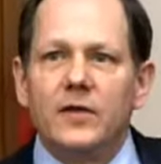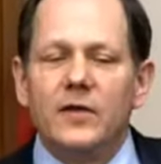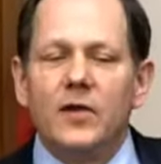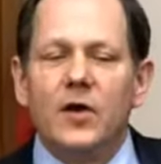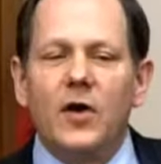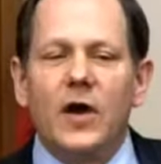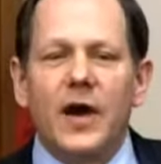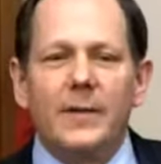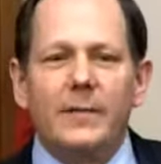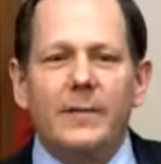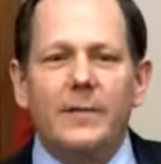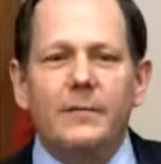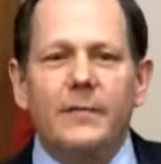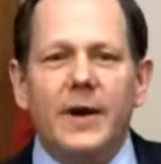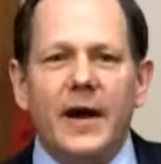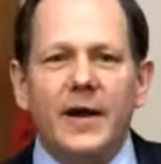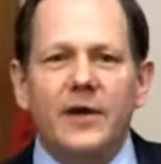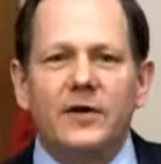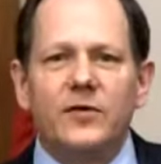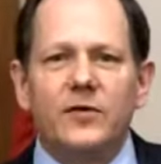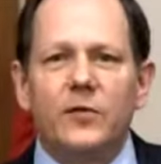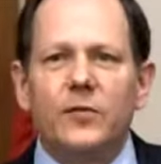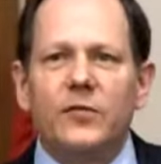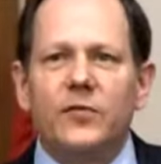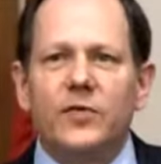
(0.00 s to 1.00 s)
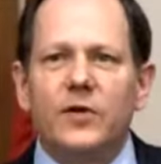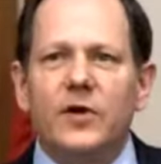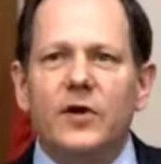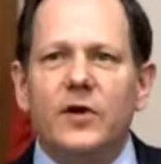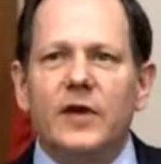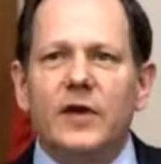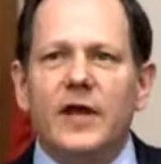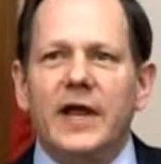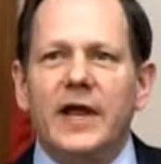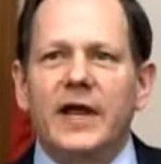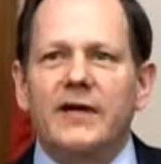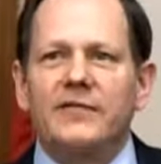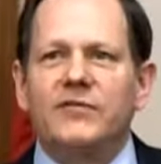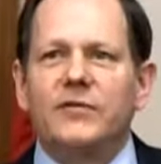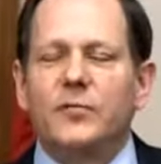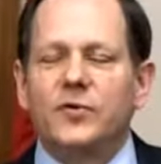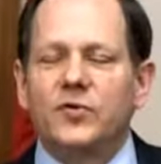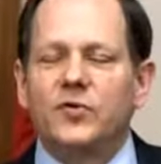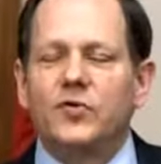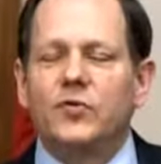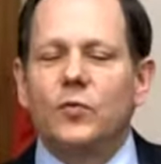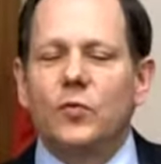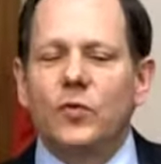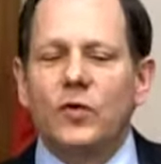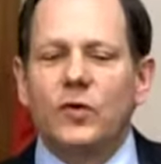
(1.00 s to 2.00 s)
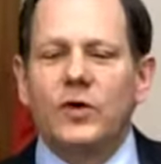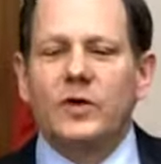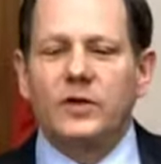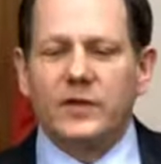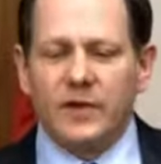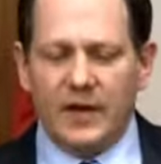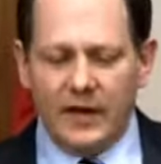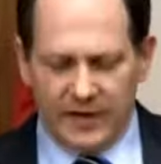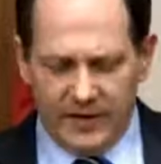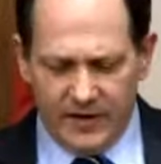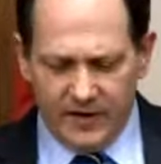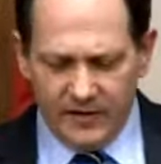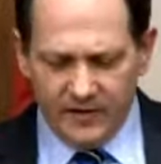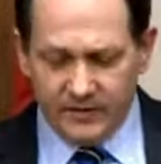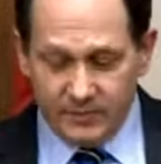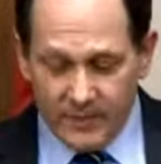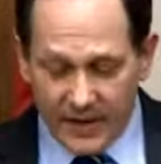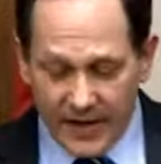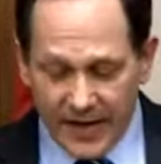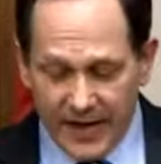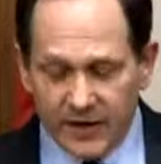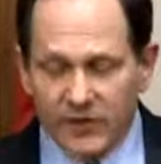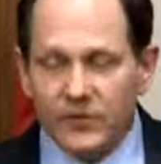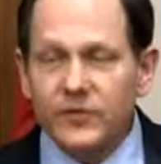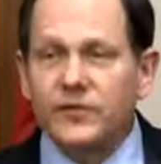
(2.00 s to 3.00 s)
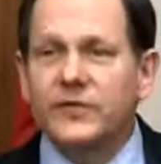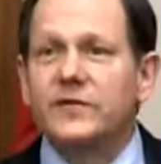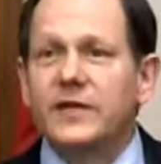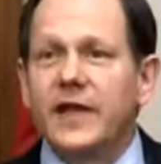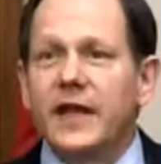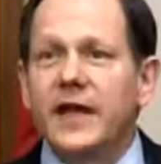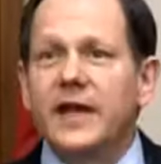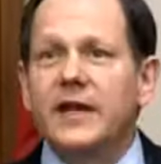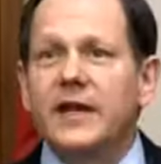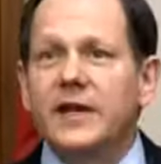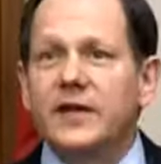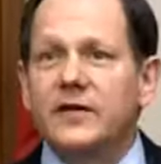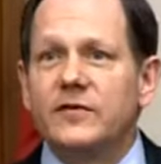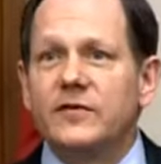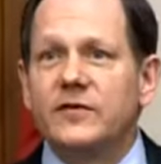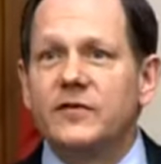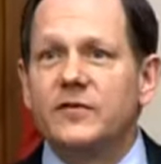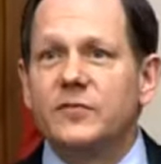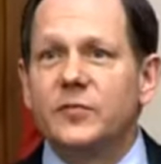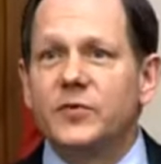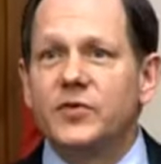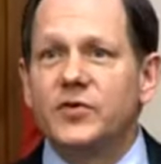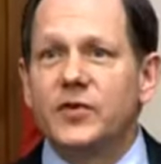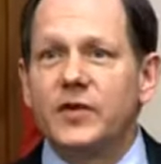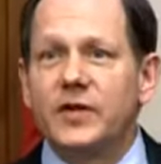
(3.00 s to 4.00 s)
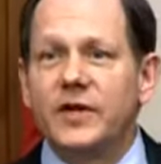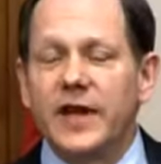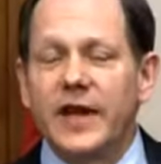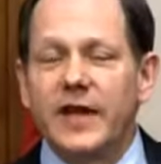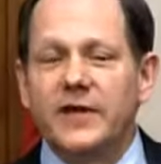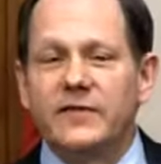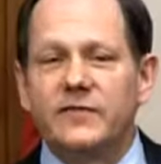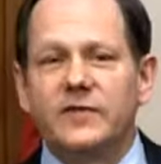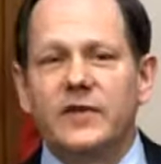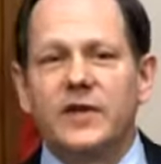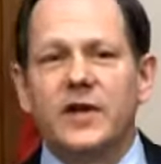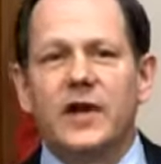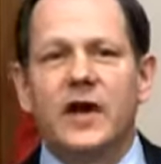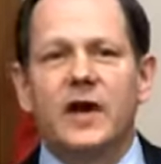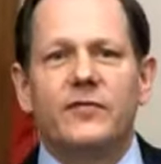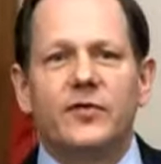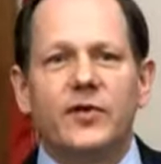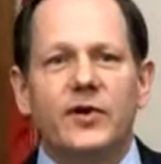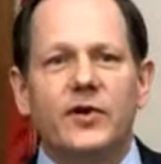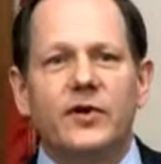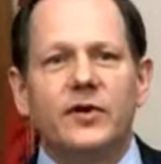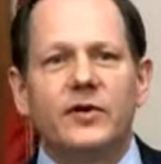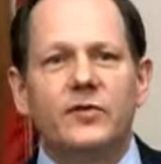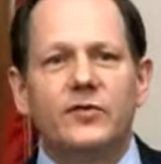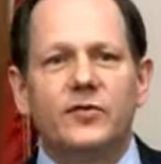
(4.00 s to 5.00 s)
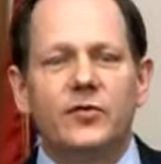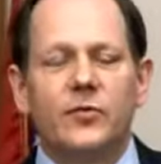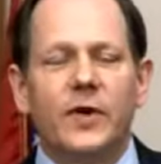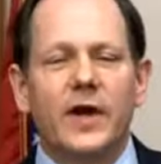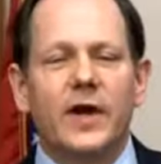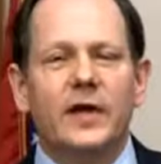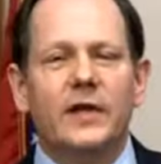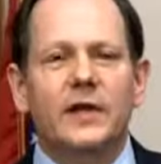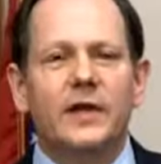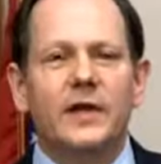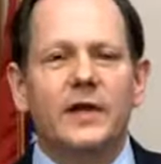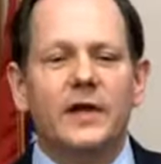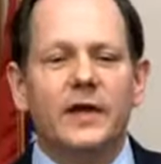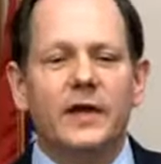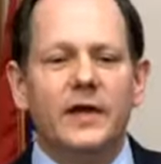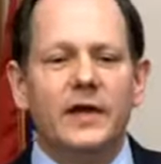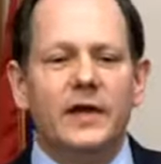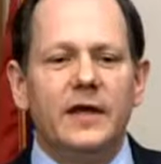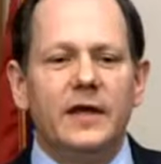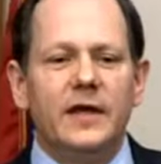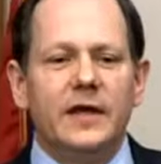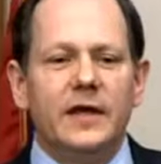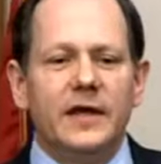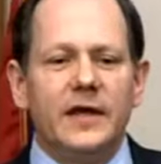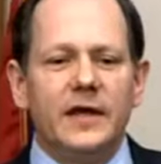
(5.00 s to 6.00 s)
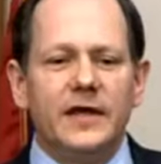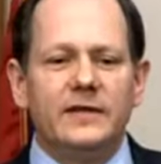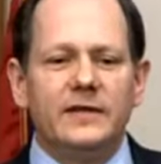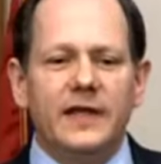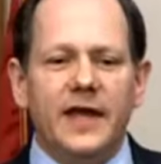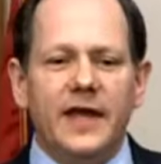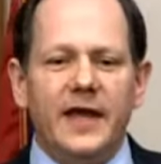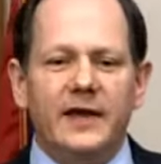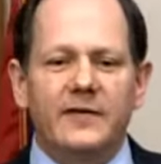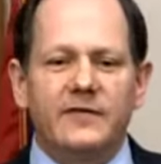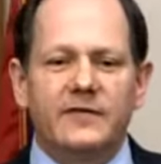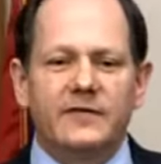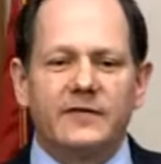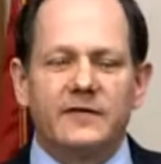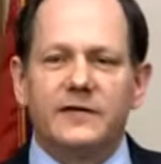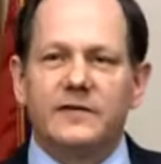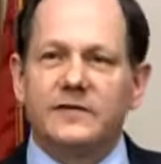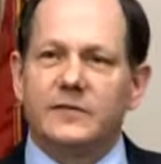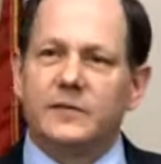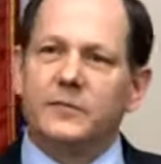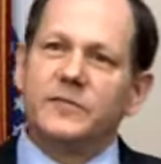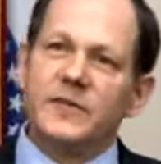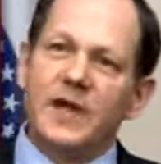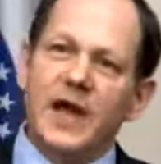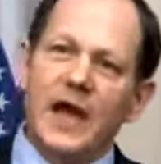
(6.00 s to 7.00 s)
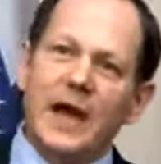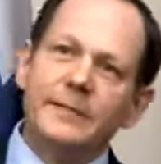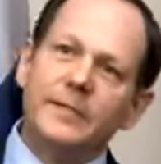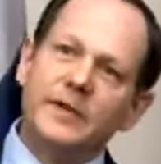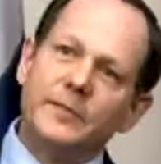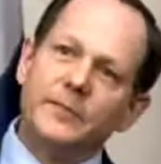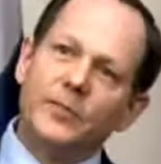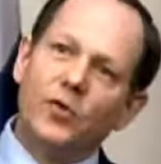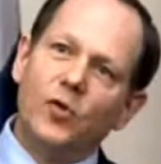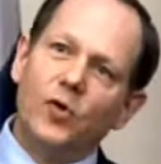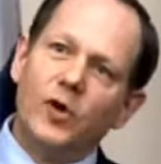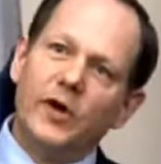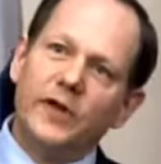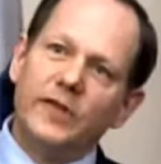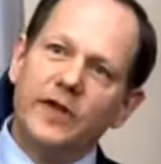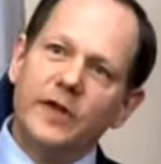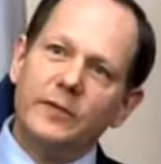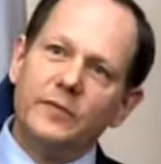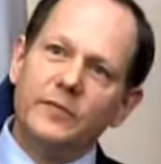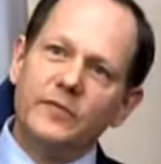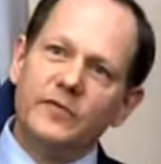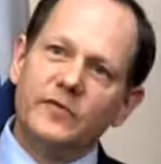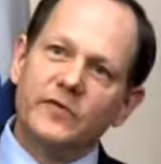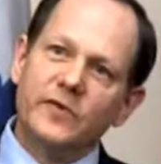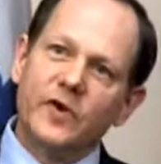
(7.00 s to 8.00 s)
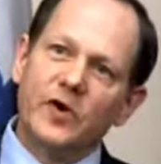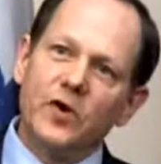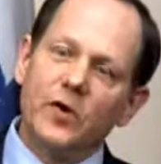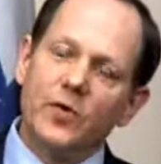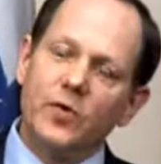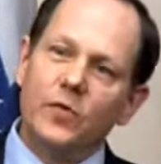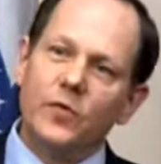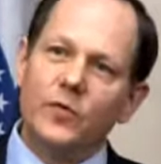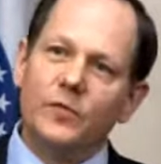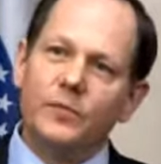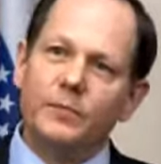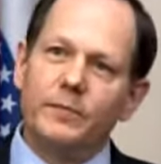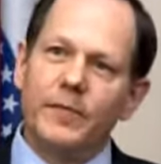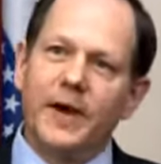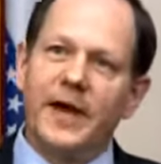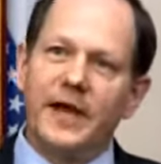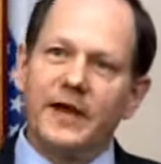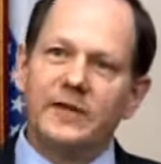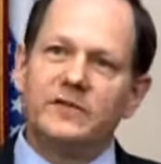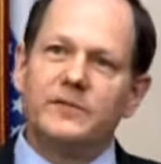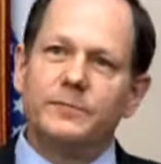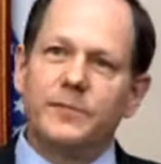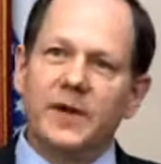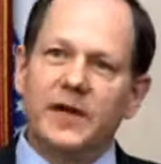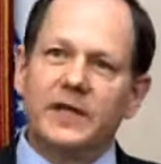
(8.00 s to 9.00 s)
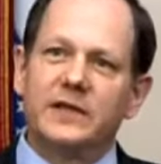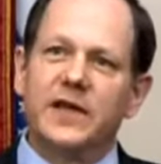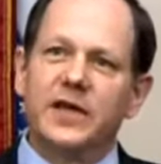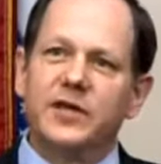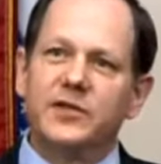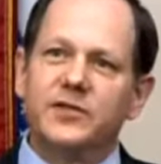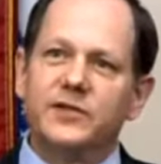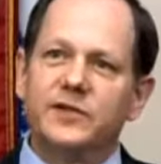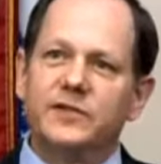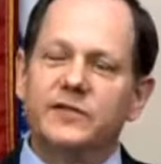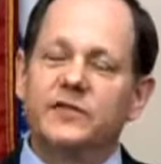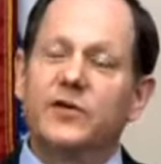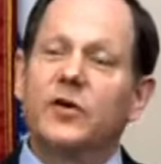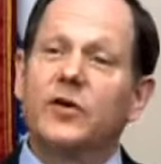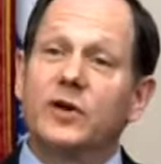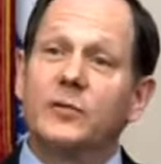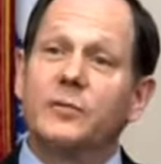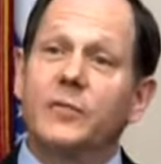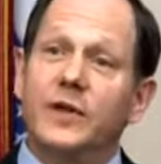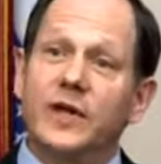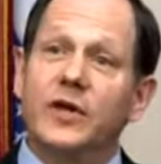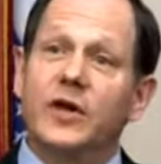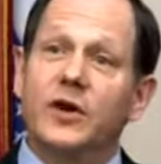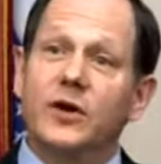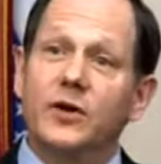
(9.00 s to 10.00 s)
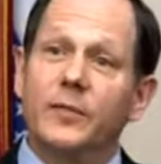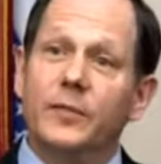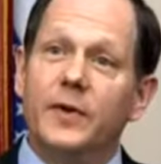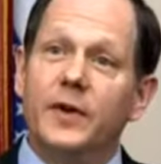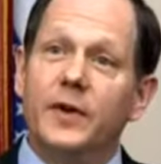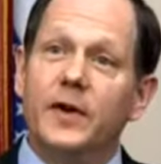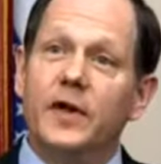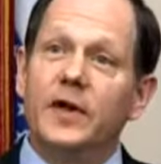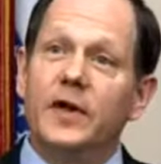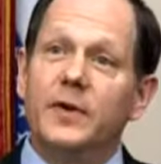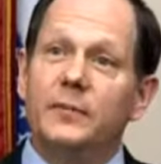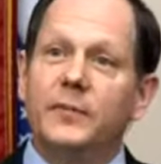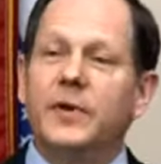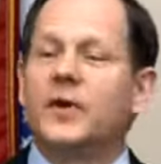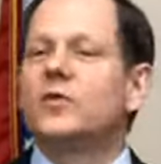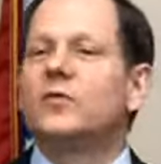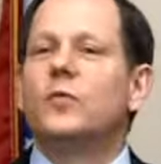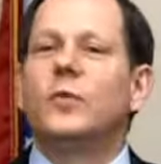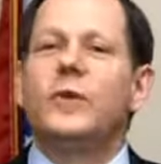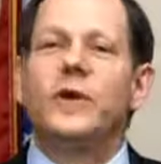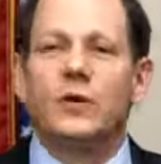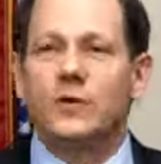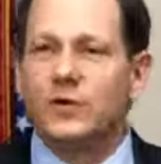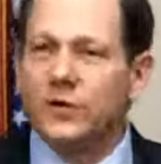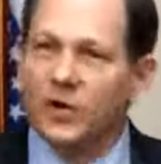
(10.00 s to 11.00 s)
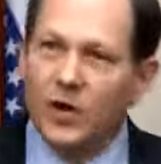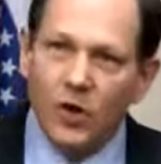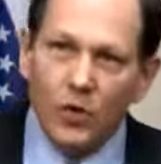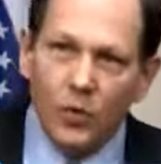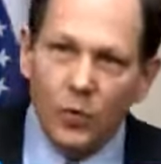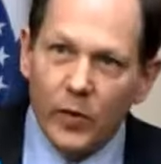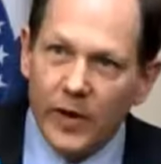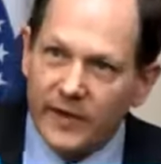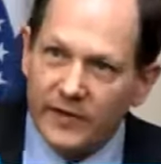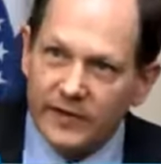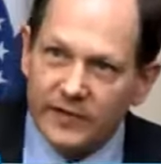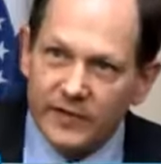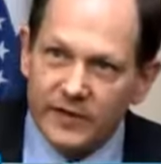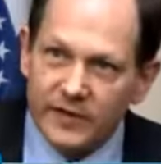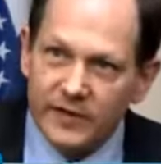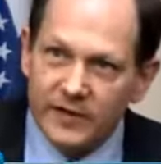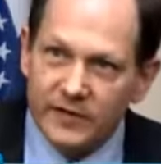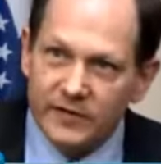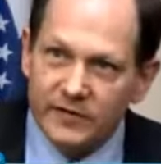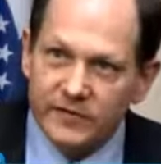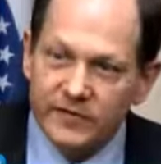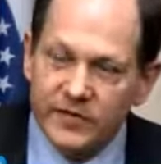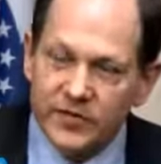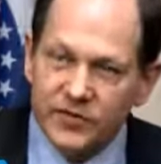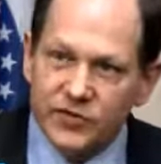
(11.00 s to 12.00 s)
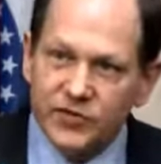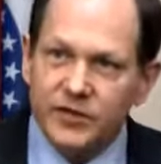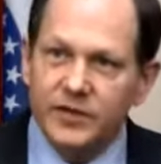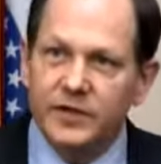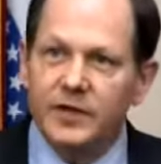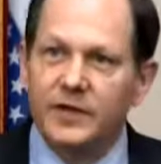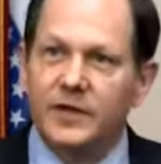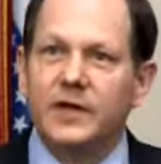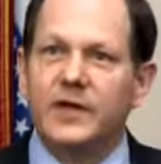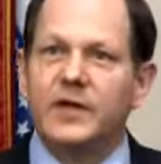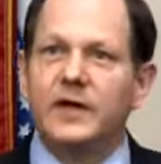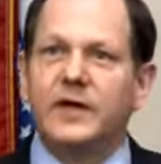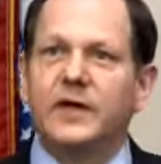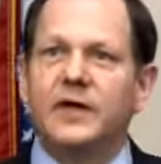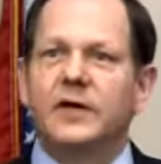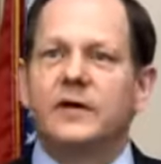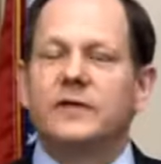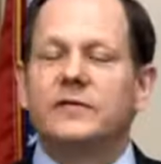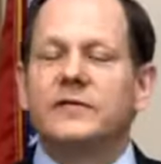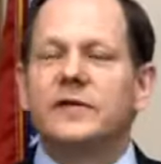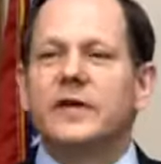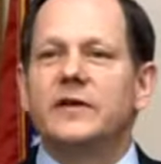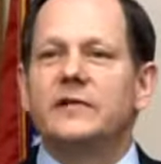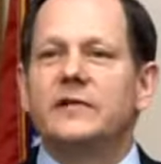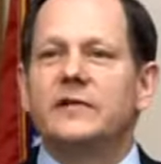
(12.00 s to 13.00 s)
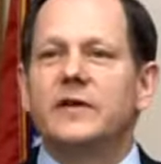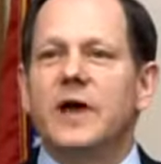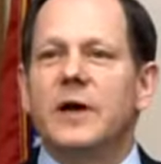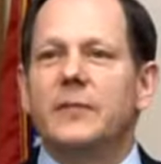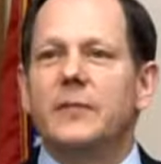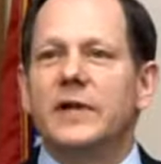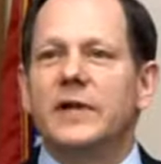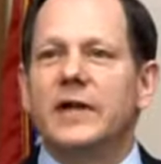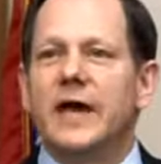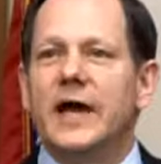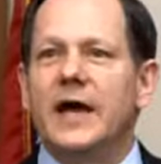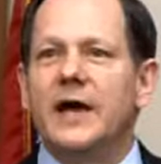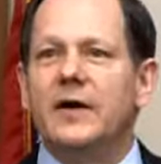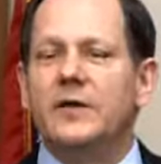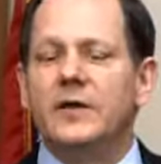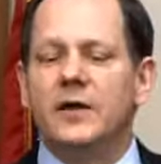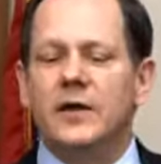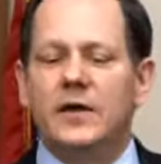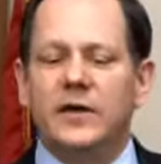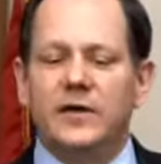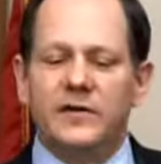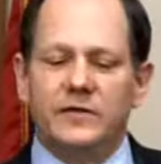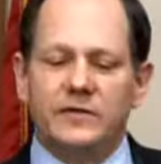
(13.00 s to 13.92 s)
No, they're going to have to. Here's my understanding is this, but you can ask the governor directly. It takes some time to deploy them, so my expectation is they're going to be here because we don't know when the decision is coming down.